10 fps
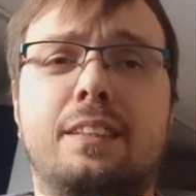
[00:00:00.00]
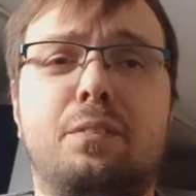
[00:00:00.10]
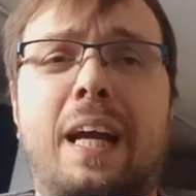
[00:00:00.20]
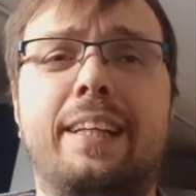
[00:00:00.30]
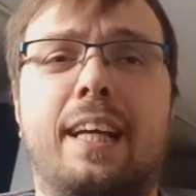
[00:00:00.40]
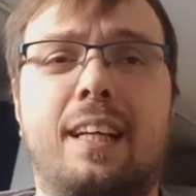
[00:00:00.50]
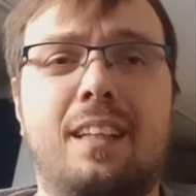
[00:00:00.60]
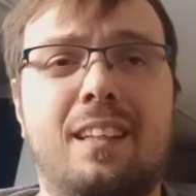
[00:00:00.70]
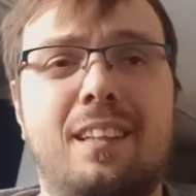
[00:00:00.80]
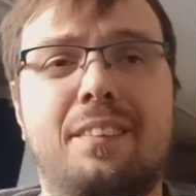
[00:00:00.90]

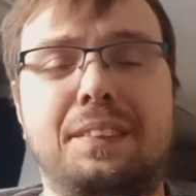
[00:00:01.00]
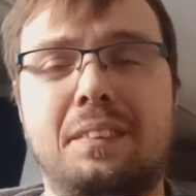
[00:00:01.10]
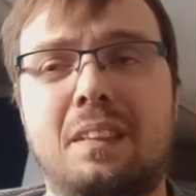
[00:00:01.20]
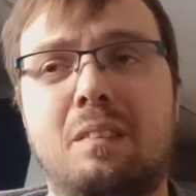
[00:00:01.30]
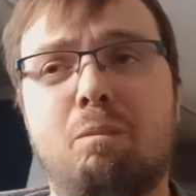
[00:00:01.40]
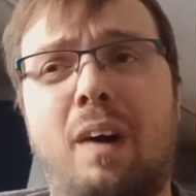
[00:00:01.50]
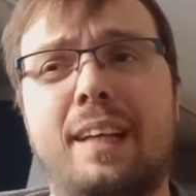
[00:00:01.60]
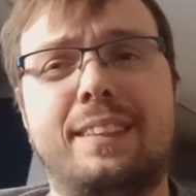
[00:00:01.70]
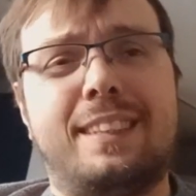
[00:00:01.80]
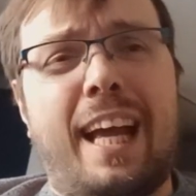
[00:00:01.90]
ready. My
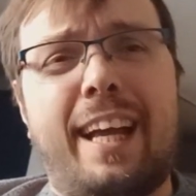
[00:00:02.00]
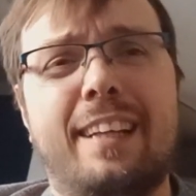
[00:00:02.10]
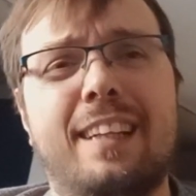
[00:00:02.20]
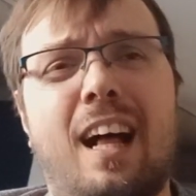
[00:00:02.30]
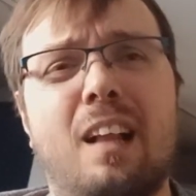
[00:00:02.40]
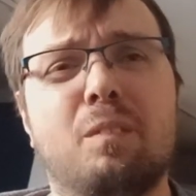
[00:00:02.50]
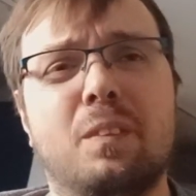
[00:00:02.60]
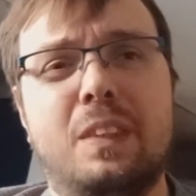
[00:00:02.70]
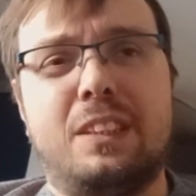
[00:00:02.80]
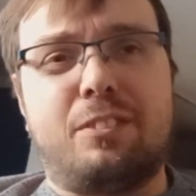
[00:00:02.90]
second
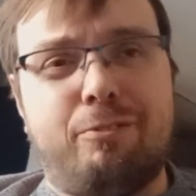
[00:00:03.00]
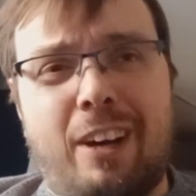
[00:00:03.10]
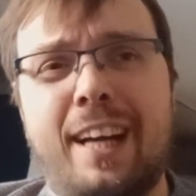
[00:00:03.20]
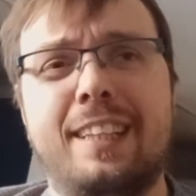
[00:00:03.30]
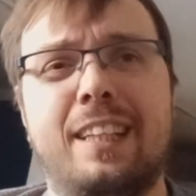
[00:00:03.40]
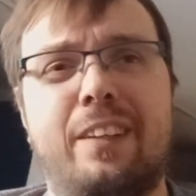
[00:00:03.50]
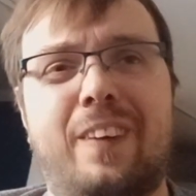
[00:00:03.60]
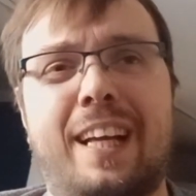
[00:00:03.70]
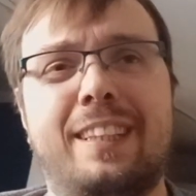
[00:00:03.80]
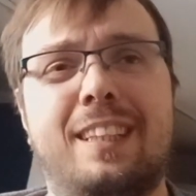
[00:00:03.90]
album is finally
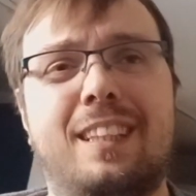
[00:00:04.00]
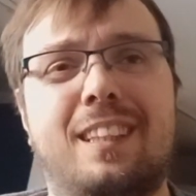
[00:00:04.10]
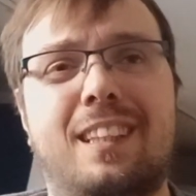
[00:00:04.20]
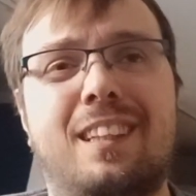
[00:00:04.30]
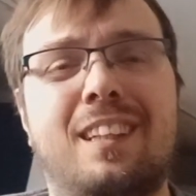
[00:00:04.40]
ready.